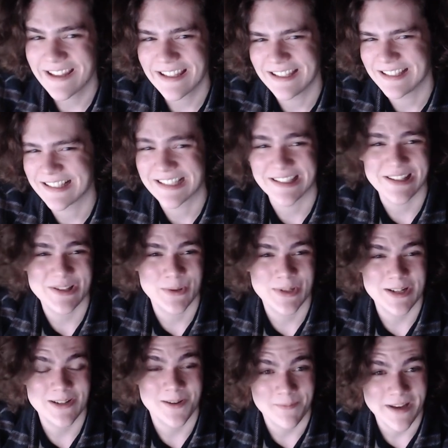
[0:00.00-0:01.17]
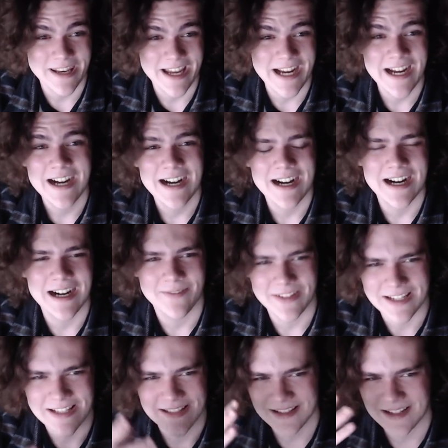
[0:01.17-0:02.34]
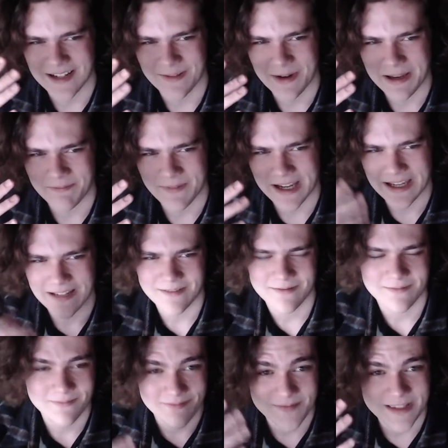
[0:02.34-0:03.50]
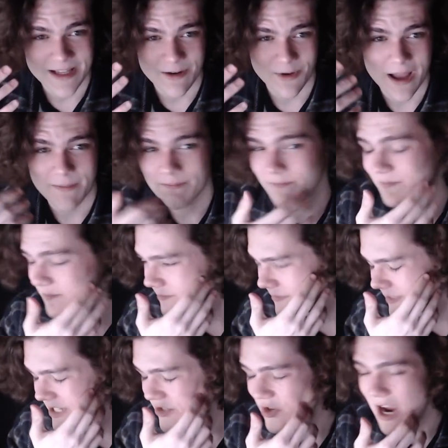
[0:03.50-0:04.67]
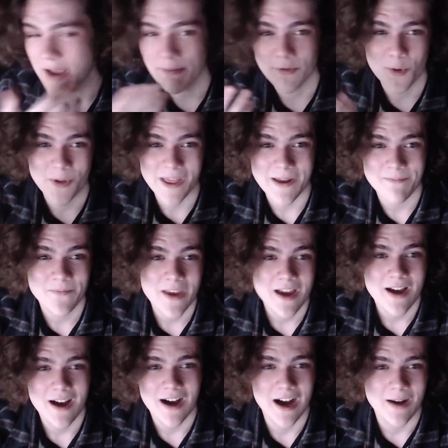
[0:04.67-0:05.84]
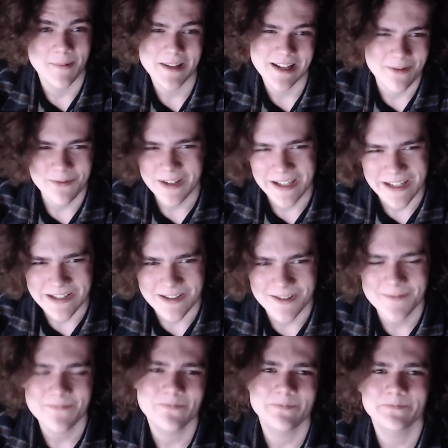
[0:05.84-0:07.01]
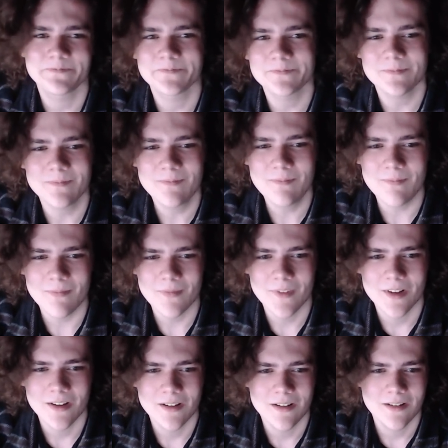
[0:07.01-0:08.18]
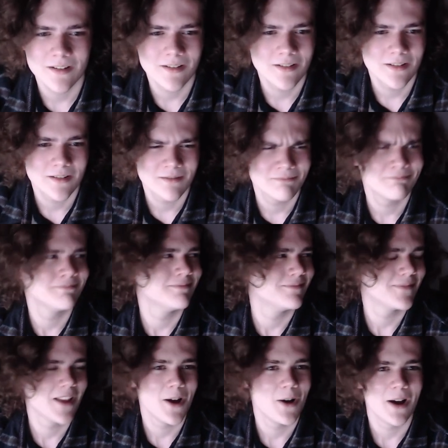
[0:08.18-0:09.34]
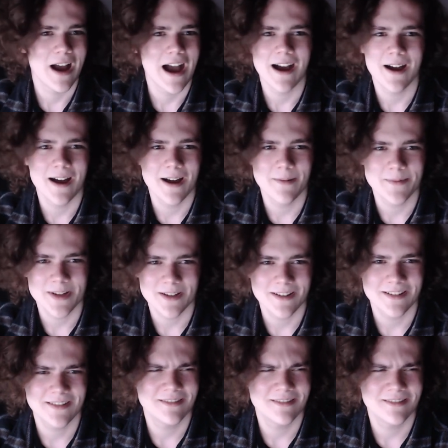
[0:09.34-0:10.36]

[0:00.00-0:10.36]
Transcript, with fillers: it's good the school starts on Monday, uh, because, you know, my, my skin will get less drive for them. Uh, but you know, what can you do? I'm sorry.